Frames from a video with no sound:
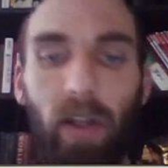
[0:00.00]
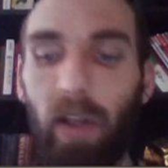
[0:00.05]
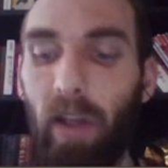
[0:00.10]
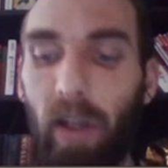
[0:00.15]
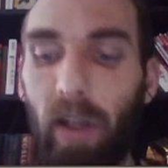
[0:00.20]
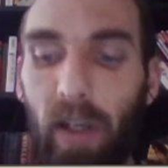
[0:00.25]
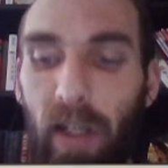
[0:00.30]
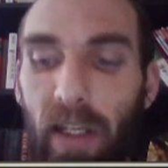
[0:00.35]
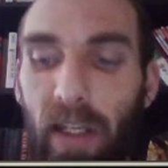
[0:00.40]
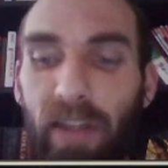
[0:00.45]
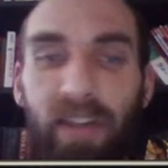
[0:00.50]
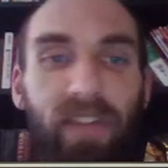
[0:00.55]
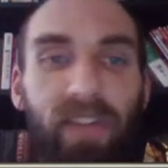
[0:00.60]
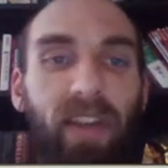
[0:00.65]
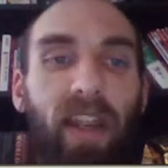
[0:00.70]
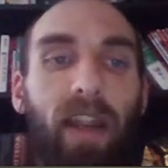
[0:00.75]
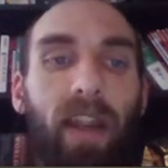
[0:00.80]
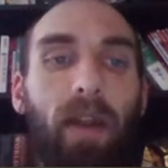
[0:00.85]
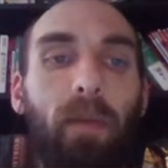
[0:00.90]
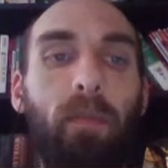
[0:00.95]
in this
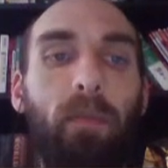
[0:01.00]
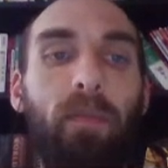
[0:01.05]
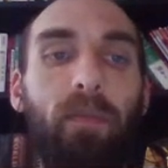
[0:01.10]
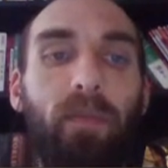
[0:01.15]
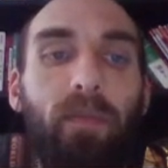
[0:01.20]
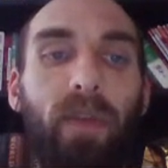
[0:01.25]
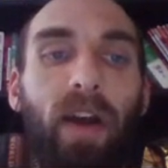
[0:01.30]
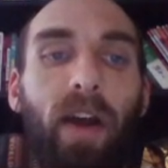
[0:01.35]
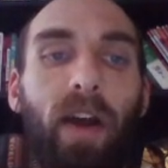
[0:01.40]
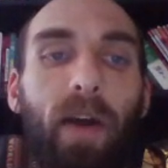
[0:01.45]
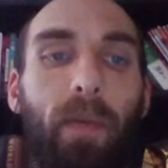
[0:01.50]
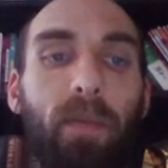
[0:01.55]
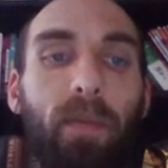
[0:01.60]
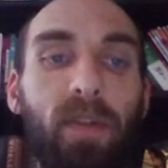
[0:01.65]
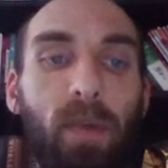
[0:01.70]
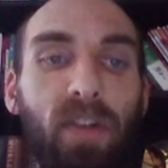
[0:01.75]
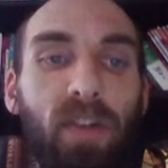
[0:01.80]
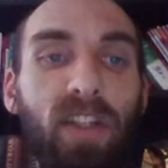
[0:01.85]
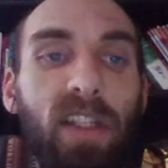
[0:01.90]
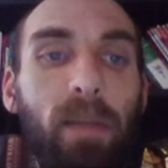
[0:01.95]
game,
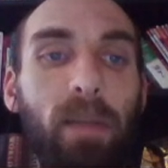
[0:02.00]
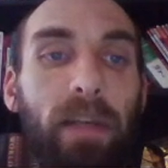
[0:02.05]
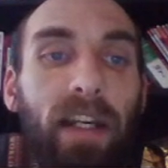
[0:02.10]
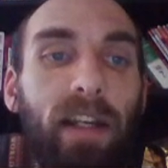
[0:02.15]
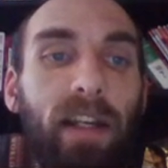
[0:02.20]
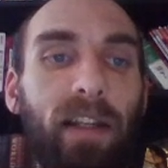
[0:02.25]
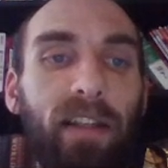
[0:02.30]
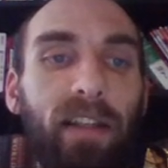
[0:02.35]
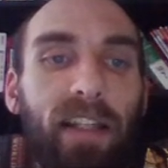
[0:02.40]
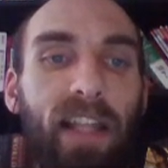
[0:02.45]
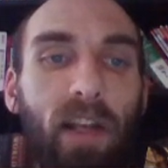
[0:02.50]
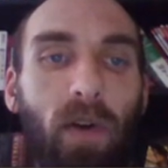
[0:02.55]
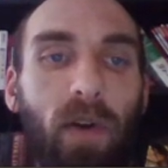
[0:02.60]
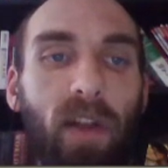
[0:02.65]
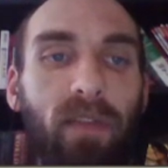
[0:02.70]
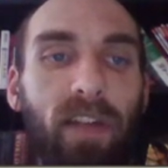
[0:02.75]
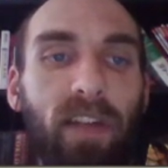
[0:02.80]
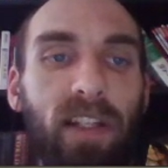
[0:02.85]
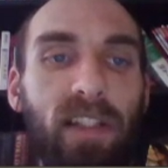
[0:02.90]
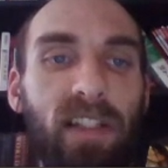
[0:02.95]
especially in the beginning, like they don't have
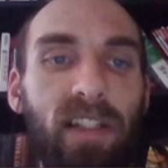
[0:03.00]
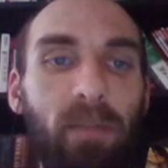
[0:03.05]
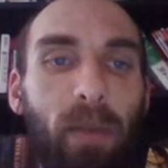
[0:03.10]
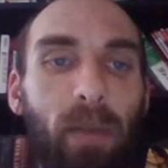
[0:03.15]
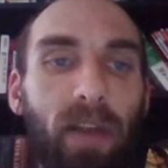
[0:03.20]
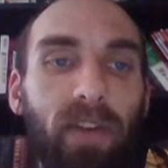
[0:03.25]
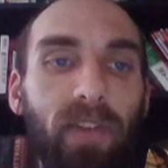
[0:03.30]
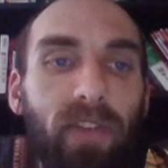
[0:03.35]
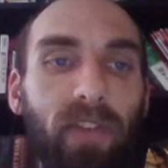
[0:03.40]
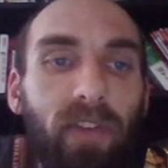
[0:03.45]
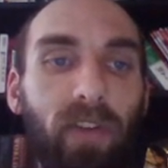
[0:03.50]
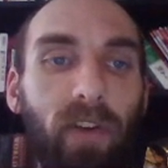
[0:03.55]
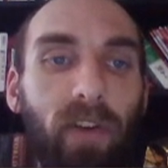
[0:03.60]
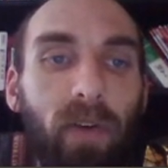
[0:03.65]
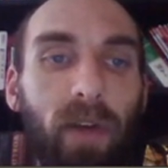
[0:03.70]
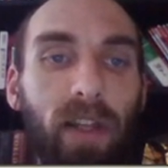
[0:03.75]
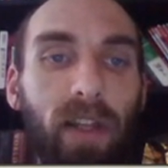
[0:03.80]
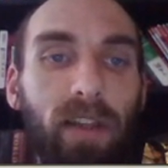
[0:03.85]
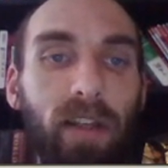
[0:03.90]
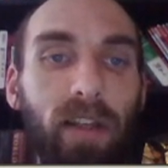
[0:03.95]
any spells or
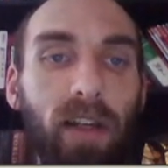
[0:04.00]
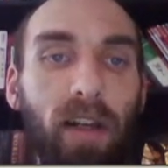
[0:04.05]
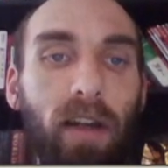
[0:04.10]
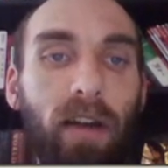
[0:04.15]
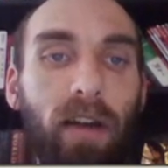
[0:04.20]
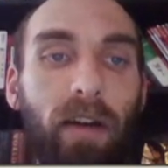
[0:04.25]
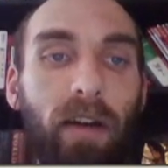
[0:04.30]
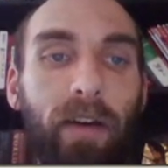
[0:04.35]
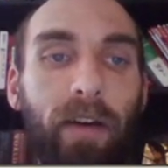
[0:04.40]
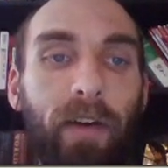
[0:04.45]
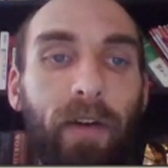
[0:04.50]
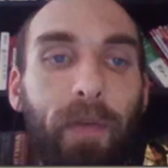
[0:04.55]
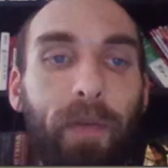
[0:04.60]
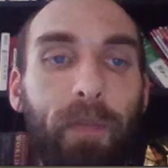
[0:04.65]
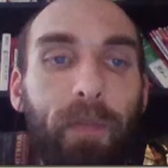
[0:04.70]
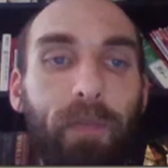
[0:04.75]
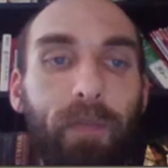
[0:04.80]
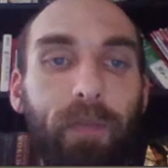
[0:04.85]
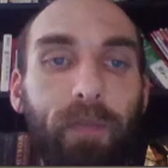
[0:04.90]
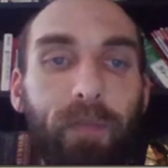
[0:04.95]
anything.
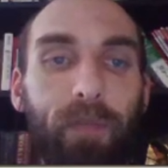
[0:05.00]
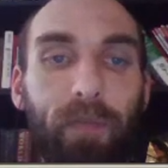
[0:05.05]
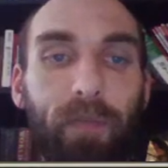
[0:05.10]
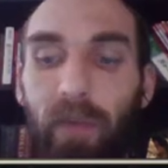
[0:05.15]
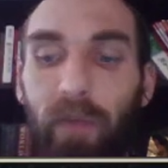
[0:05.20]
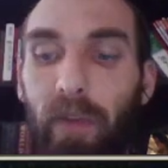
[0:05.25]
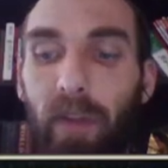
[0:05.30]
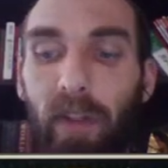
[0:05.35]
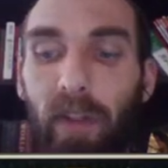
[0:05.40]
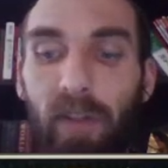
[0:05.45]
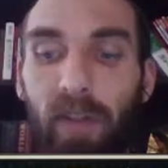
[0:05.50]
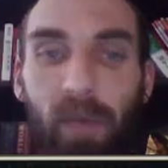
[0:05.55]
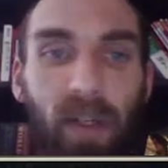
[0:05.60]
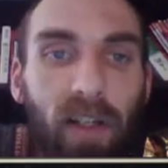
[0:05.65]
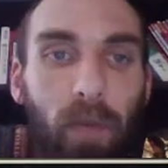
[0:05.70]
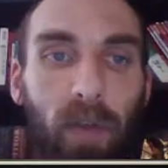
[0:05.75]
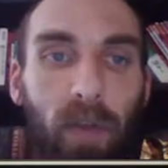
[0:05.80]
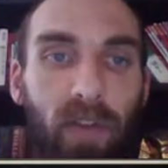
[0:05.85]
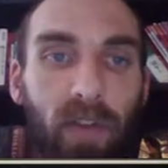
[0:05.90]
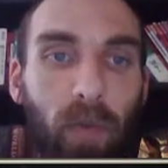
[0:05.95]
Speaking of
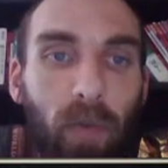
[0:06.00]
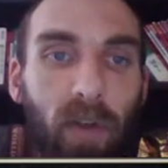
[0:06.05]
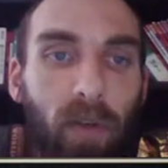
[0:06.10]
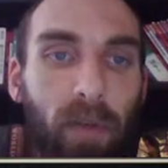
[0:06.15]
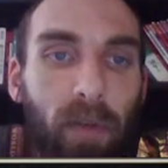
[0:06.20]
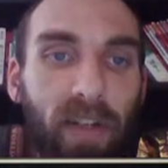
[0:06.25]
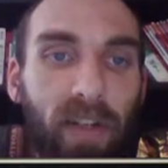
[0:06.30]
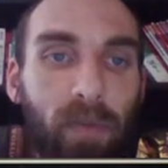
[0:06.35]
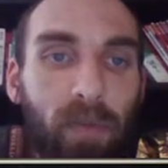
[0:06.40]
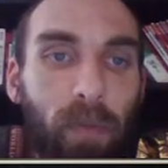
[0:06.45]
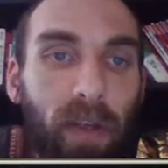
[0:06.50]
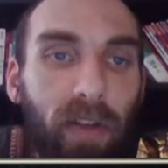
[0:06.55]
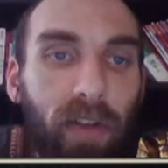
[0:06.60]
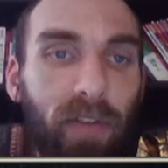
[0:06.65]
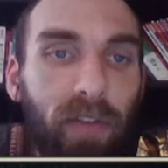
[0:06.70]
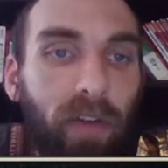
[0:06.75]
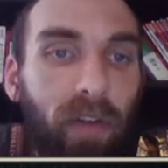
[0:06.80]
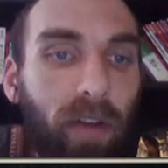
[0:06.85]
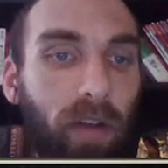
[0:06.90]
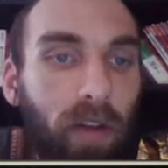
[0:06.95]
which, what are my spells?
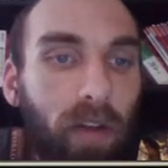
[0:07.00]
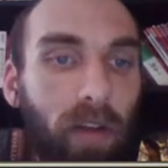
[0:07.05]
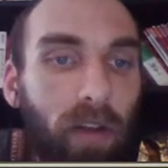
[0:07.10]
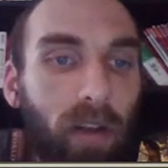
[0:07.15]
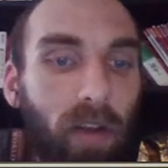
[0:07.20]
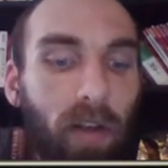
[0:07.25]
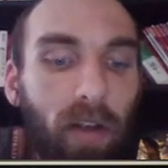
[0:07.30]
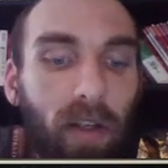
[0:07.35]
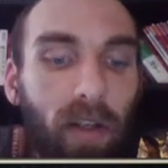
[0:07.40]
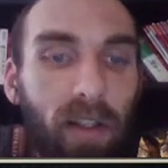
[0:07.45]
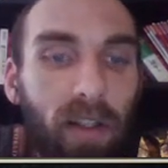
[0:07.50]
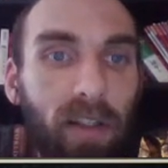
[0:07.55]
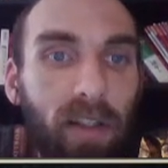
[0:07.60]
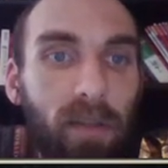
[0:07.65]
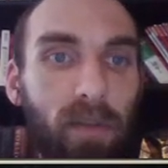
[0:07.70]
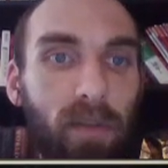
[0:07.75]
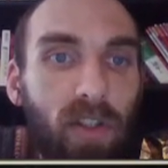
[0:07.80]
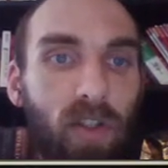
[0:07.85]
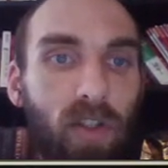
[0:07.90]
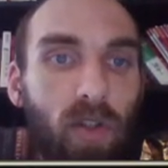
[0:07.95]
It didn't let me
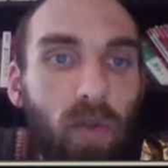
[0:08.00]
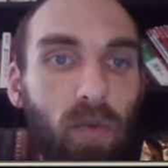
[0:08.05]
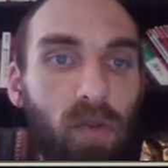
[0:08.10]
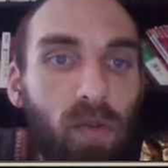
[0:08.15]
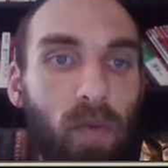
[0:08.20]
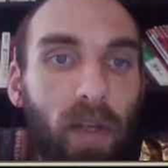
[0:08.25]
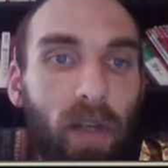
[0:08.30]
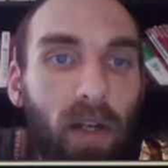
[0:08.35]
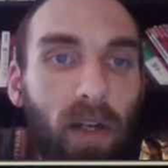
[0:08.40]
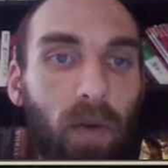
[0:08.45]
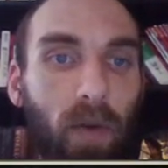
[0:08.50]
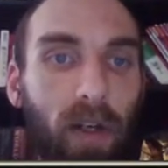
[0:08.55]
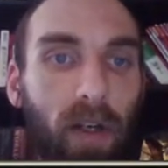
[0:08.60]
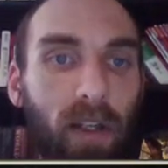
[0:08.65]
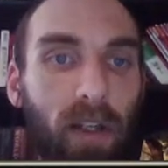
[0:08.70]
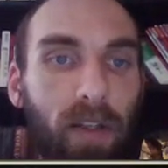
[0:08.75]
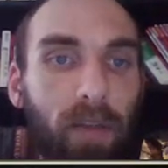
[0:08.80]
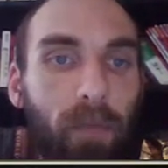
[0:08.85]
choose when I created them.